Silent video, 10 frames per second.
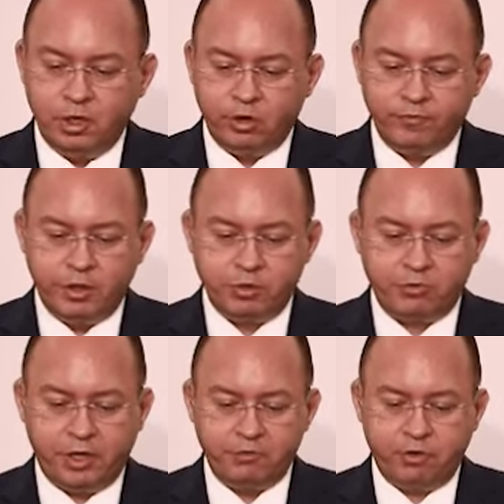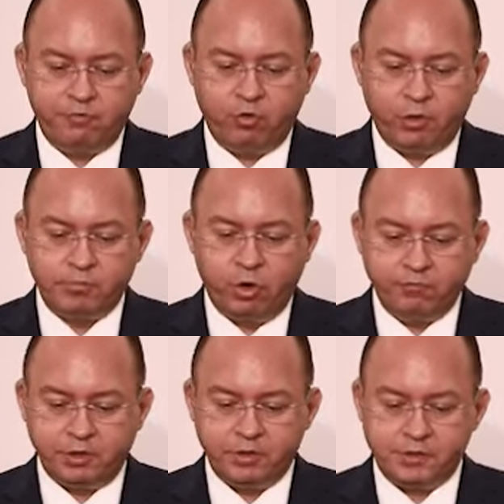of the Ukraine Reform
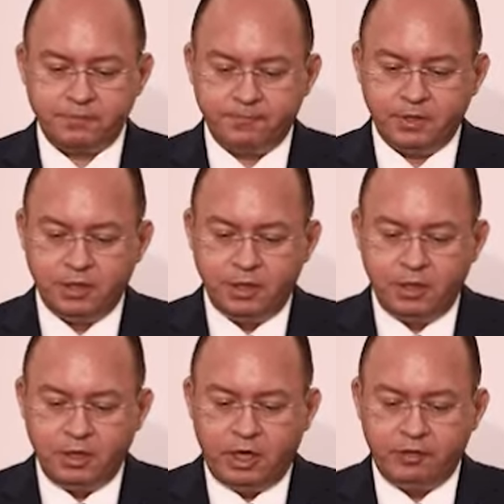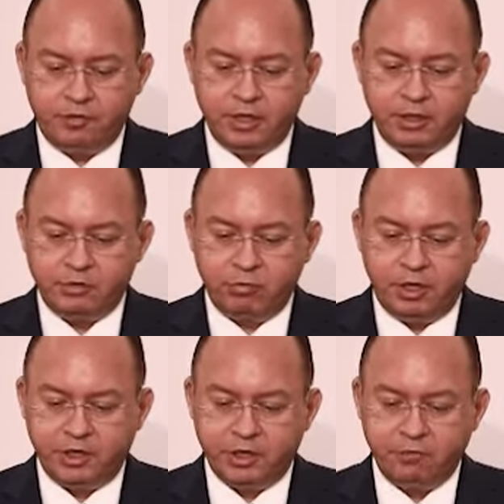Conference. I thank
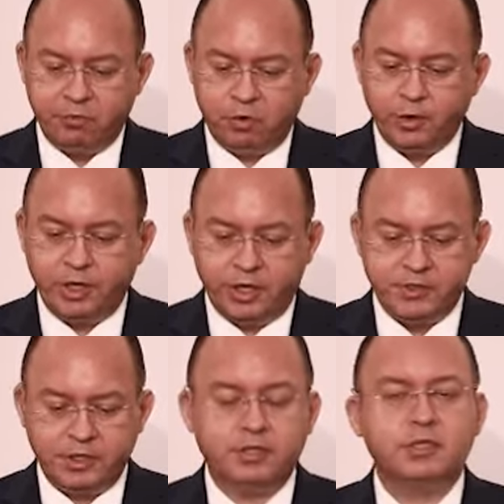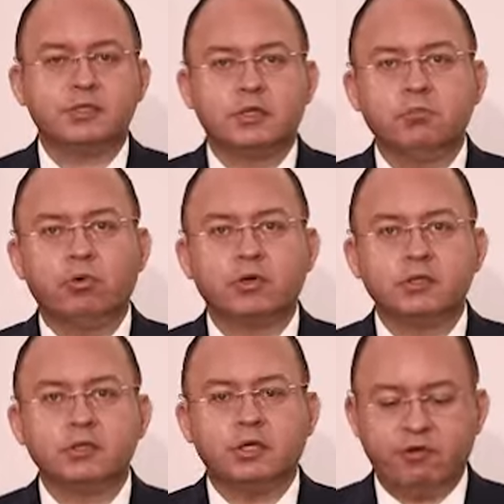Lithuania for organizing this
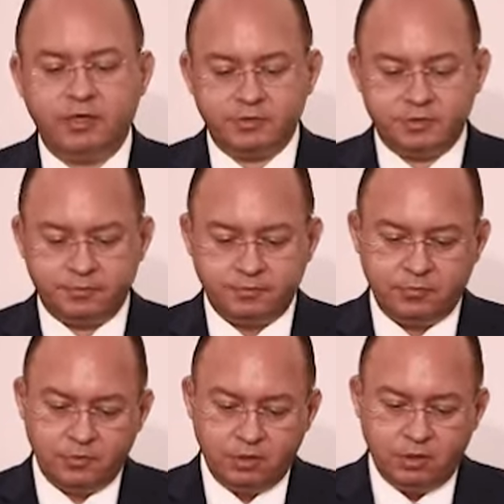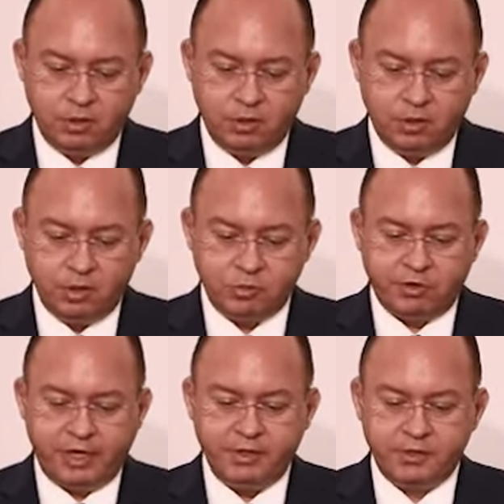important event.
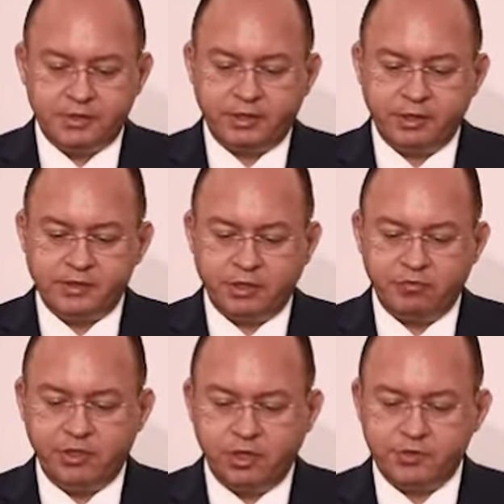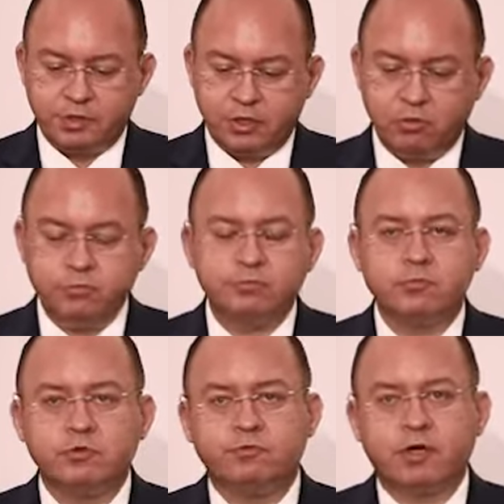Ukraine decided 7 years ago
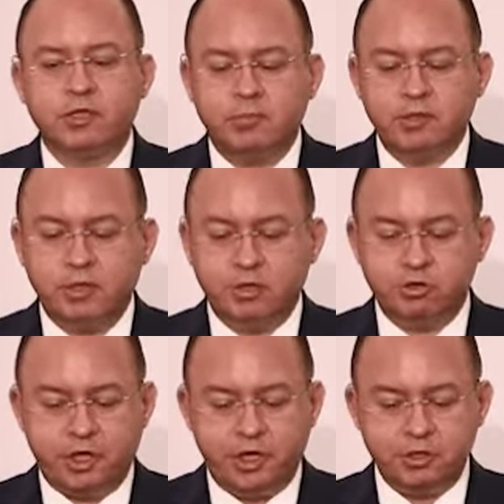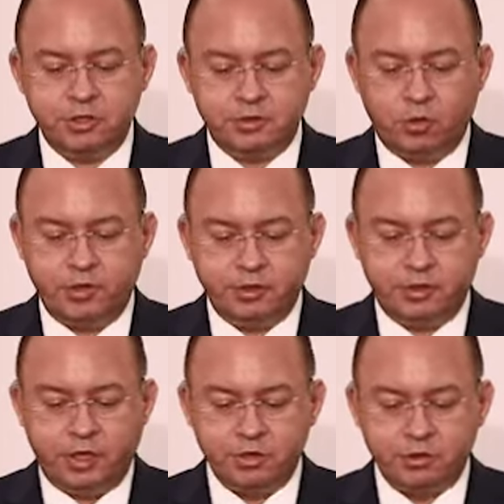to fundamentally change its
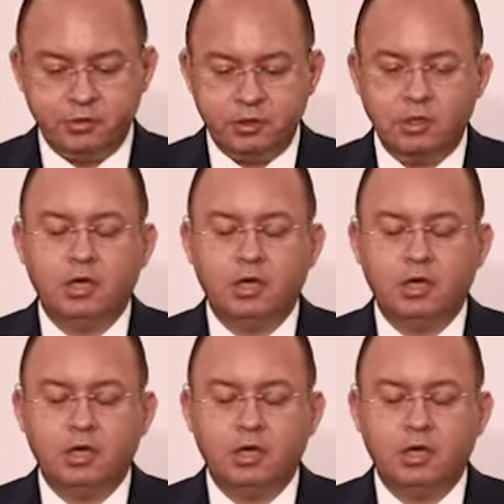orientation